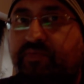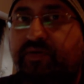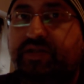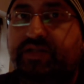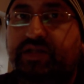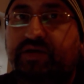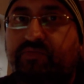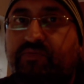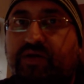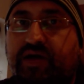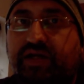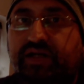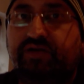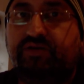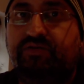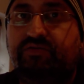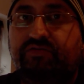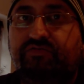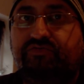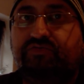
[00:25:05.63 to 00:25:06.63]
wonder why I
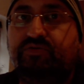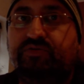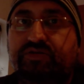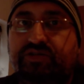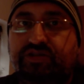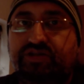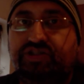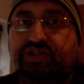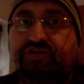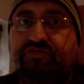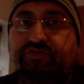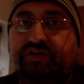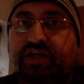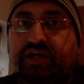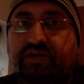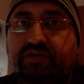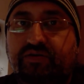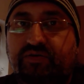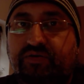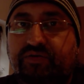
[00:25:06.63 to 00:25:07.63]
don't look forward to
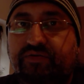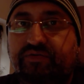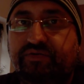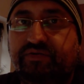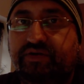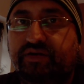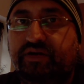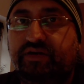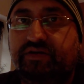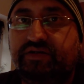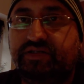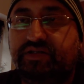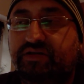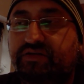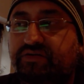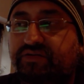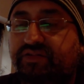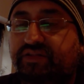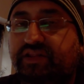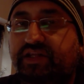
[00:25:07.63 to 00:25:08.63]
Sharia law. You know, there's a
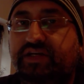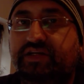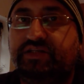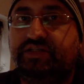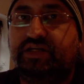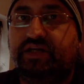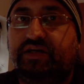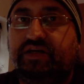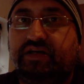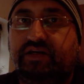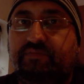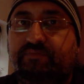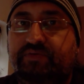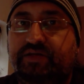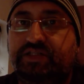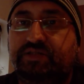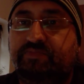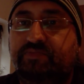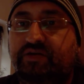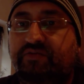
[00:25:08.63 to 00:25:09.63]
lot of things that are going to
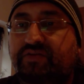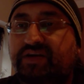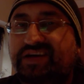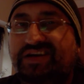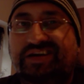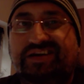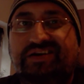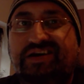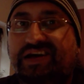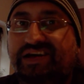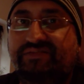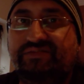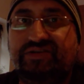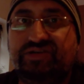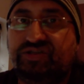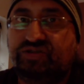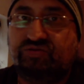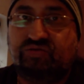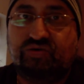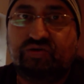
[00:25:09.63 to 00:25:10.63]
piss me off. Can't
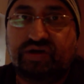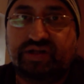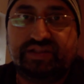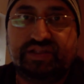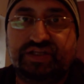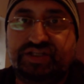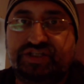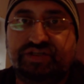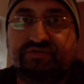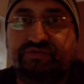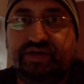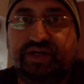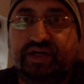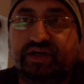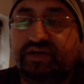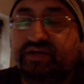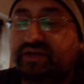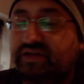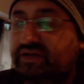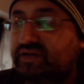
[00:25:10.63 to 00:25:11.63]
even draw under Sharia.